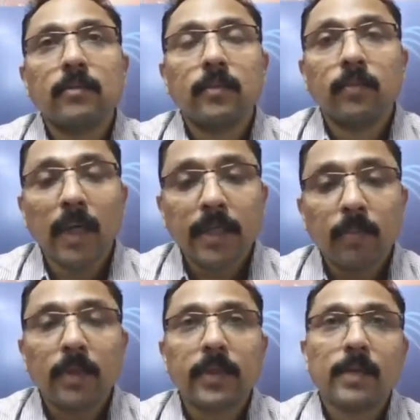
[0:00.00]

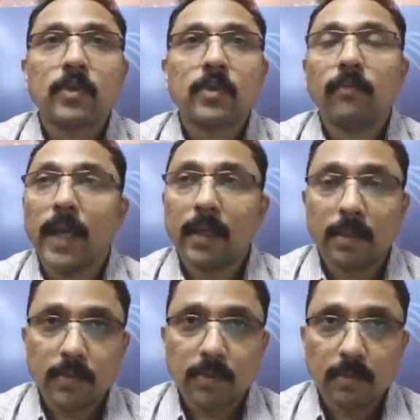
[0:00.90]
multiple types of
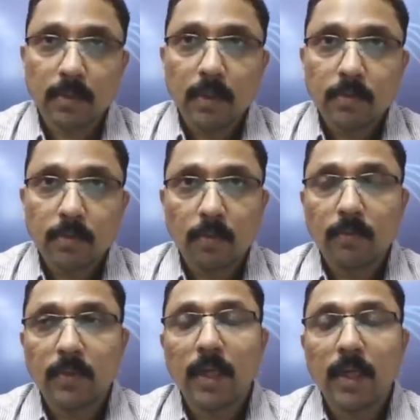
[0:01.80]
backups.
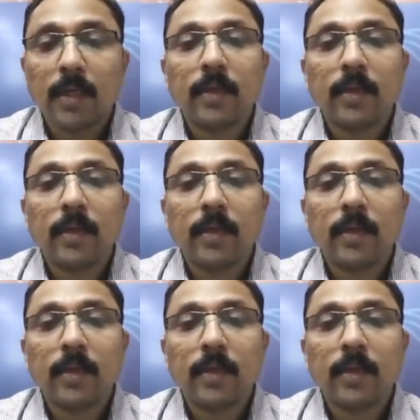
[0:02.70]
So they are